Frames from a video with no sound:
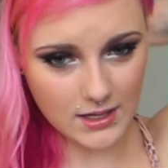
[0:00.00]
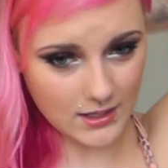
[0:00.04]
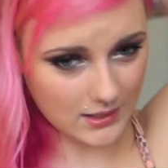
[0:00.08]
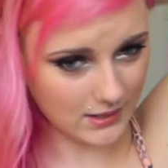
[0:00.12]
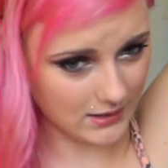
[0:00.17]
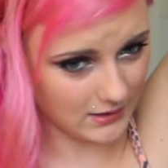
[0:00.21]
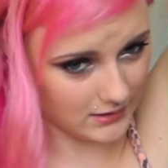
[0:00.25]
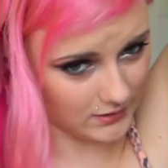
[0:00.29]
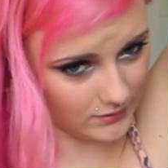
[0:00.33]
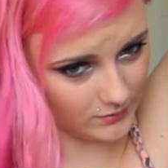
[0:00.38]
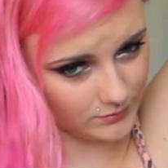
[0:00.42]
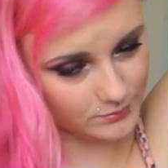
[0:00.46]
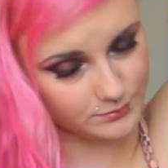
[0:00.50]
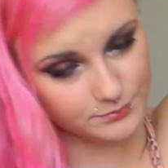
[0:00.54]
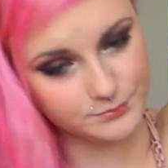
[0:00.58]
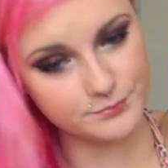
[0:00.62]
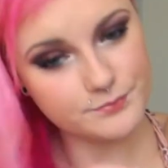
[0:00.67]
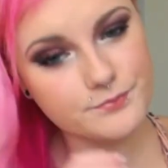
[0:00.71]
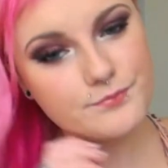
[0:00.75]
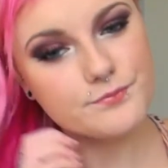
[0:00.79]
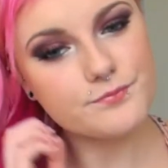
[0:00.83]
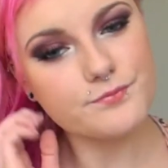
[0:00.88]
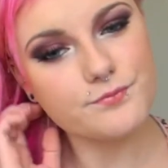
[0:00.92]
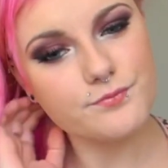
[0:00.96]
Um,
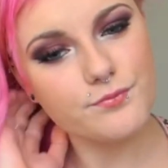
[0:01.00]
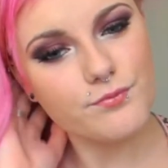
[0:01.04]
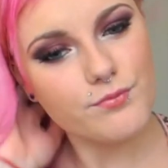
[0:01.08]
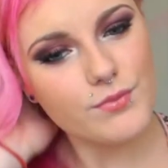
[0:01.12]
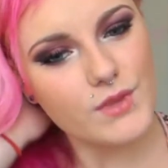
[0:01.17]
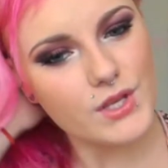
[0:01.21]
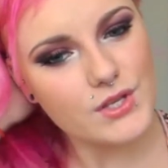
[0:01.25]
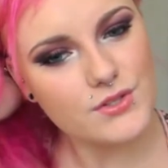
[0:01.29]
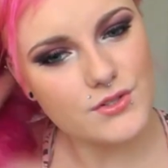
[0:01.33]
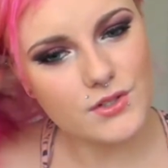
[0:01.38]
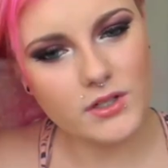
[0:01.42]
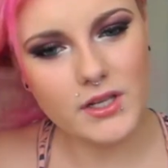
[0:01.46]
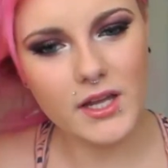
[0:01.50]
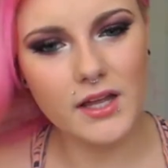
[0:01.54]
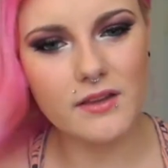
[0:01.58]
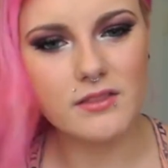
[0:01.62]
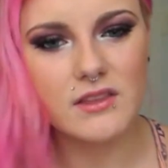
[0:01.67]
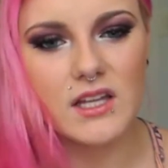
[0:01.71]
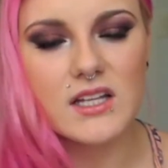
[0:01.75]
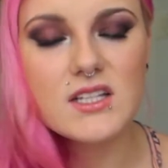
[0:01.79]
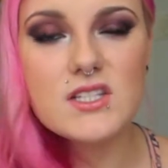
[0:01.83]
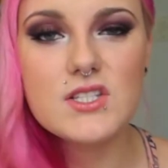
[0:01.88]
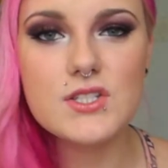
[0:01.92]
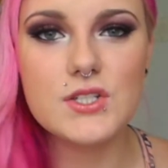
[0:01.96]
so yeah,
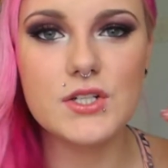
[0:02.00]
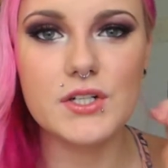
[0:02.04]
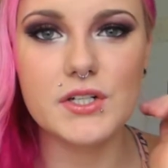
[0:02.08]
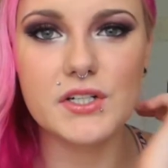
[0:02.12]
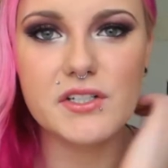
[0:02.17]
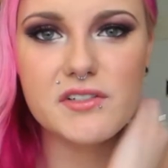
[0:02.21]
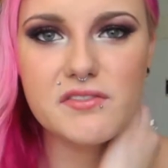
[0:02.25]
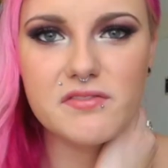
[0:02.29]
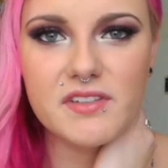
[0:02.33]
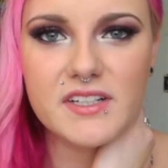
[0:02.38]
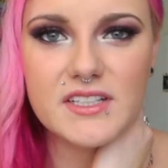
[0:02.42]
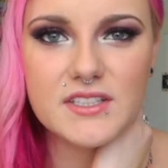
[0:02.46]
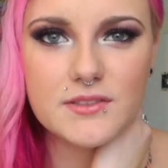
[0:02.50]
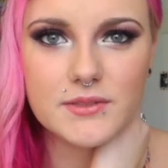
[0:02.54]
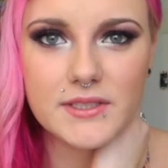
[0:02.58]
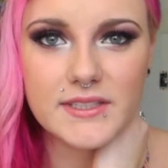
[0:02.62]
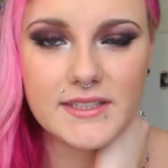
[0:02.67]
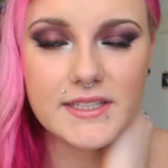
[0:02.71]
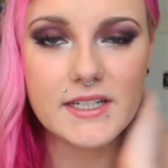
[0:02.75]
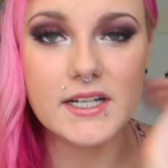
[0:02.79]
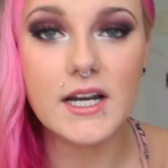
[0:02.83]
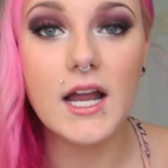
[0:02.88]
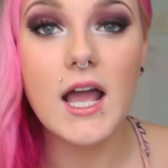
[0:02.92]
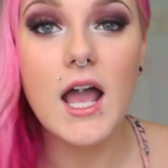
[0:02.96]
that's your face
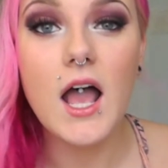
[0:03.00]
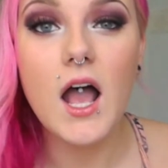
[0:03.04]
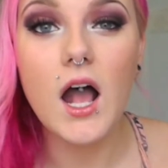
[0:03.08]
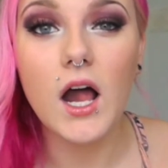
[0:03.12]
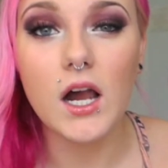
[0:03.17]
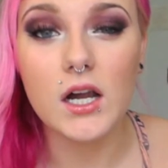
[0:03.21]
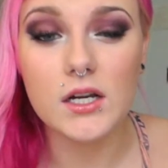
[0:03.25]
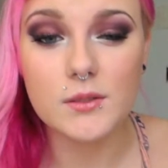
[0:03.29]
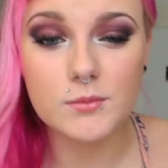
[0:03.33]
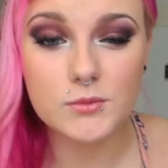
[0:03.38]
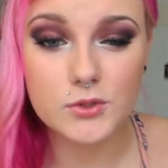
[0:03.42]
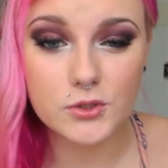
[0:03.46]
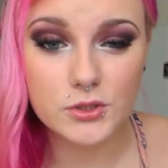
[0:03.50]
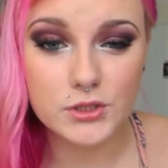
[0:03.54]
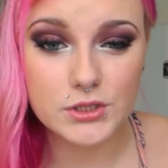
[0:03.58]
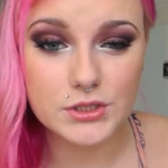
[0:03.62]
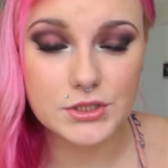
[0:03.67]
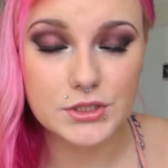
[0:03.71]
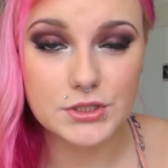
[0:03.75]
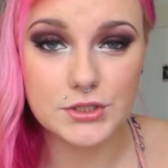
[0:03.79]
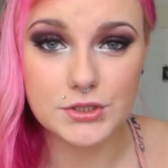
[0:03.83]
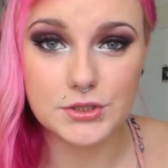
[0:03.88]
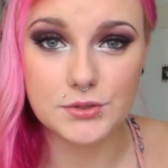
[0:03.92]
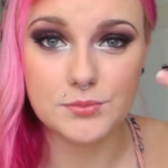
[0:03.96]
right there. I'm going
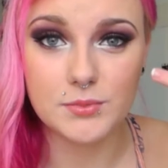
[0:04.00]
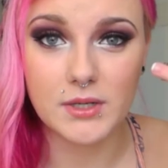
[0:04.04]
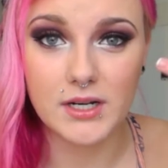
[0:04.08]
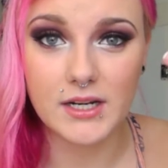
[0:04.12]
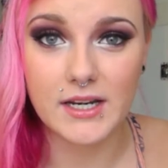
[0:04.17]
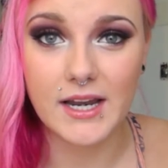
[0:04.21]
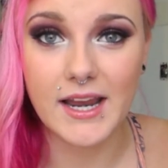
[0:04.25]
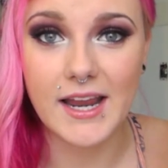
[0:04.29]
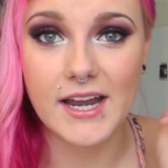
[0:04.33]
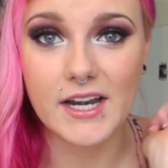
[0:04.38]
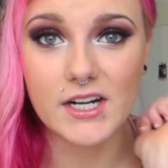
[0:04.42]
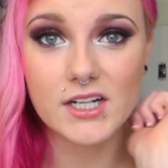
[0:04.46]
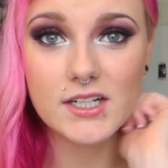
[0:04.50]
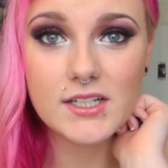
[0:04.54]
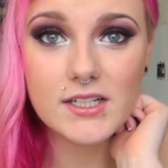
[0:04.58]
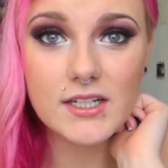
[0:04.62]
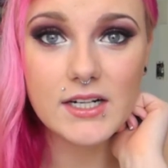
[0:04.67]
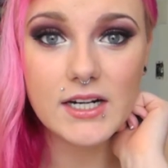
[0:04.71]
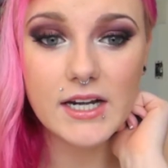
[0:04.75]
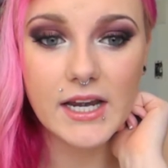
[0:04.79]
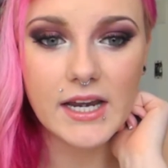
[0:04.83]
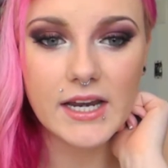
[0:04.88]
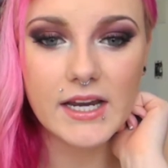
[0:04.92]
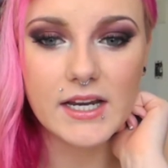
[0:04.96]
to do my hair,
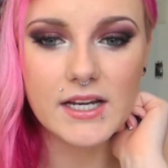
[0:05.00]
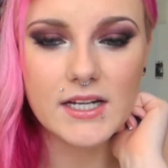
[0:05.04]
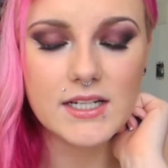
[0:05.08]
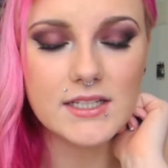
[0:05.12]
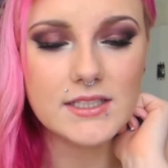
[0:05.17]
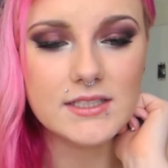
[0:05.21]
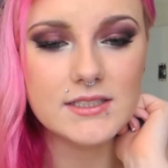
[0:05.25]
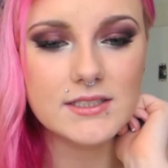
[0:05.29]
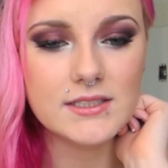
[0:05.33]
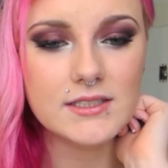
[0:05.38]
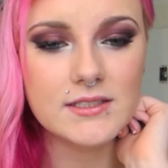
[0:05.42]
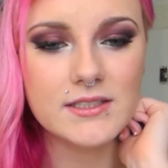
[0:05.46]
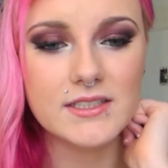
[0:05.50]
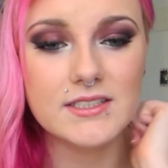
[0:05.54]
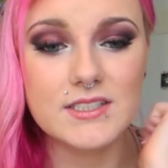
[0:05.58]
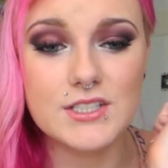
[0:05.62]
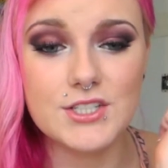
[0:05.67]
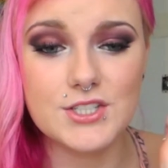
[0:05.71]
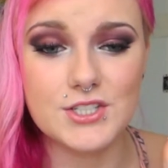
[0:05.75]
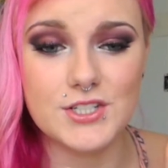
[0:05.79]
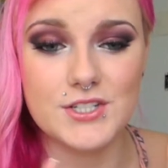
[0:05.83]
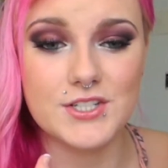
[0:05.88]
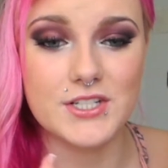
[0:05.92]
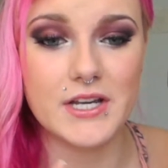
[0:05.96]
and this
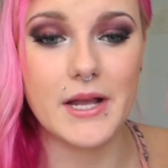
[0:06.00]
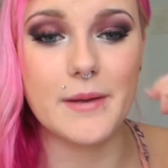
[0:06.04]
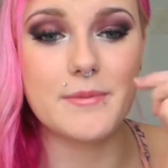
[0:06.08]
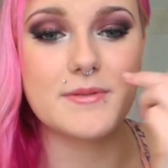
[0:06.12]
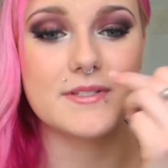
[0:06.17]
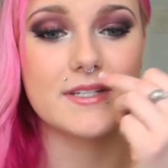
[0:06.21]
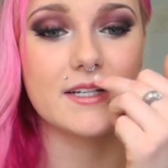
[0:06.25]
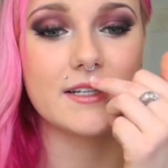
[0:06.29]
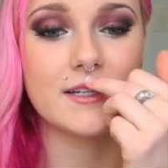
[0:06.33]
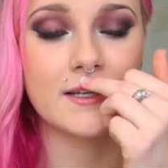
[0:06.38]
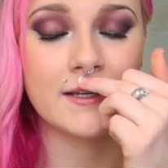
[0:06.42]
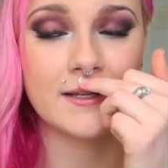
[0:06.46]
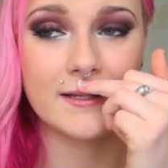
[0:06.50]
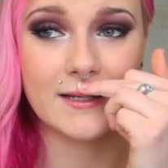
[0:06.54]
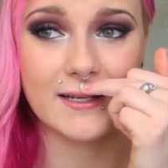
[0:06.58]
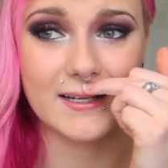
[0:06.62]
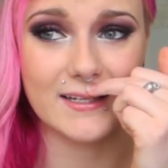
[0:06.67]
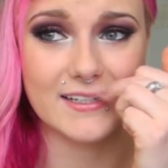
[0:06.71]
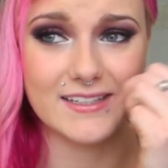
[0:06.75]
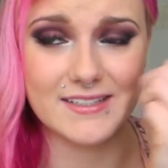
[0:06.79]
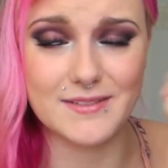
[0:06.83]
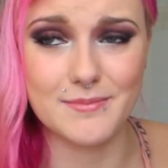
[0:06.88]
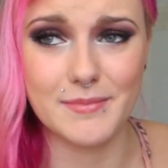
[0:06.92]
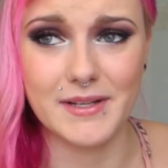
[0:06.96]
is just chapstick
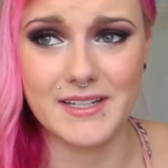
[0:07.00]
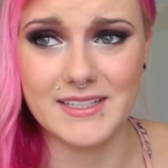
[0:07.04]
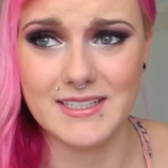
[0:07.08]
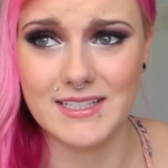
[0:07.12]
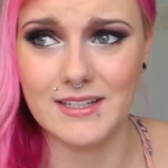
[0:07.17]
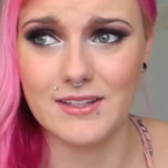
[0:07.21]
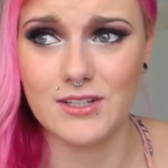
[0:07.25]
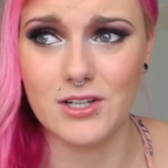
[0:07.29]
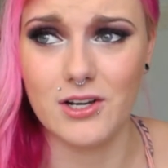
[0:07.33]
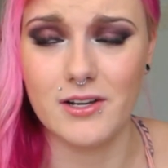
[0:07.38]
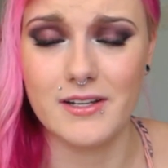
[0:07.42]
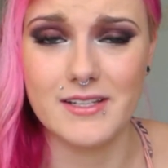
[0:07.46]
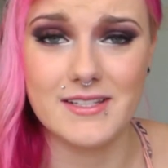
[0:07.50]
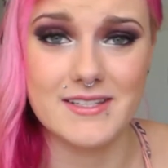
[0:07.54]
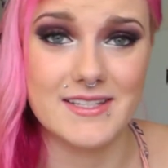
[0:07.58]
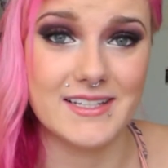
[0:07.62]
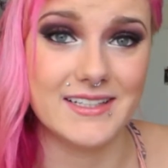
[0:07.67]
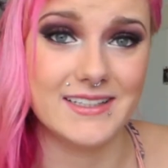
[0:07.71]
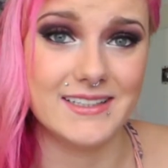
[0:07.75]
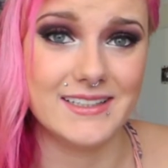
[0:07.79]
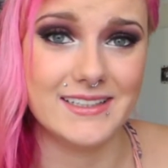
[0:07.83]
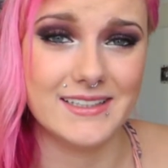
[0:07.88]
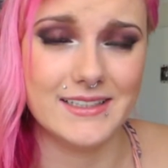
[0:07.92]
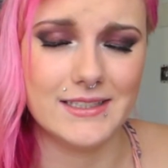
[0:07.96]
because my teeth got
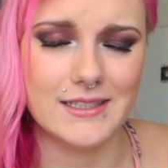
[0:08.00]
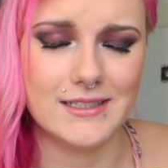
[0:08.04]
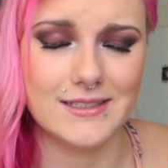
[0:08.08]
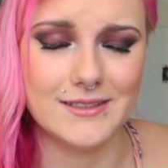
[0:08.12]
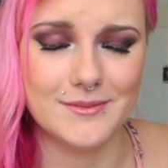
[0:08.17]
insanely...